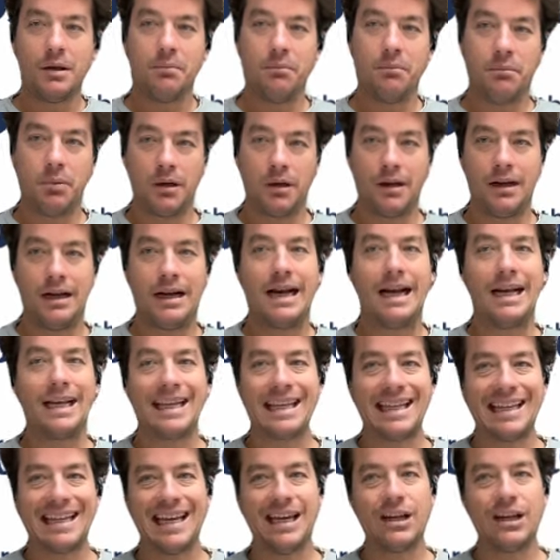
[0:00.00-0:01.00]
but I
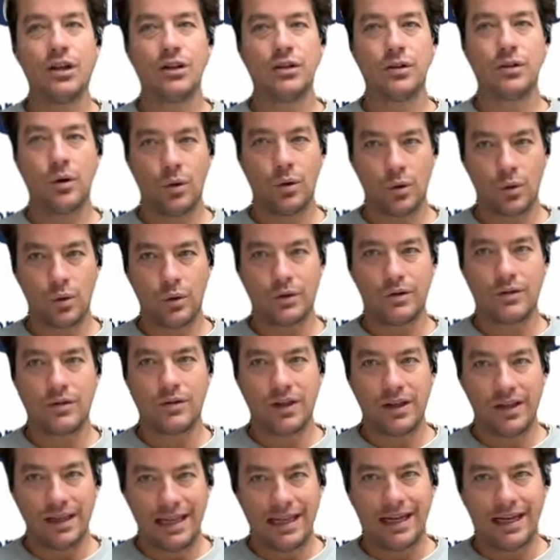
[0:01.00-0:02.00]
cannot hold
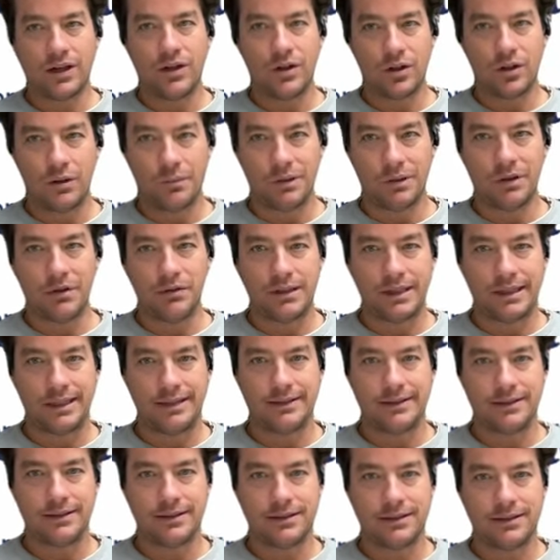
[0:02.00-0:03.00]
an economic right.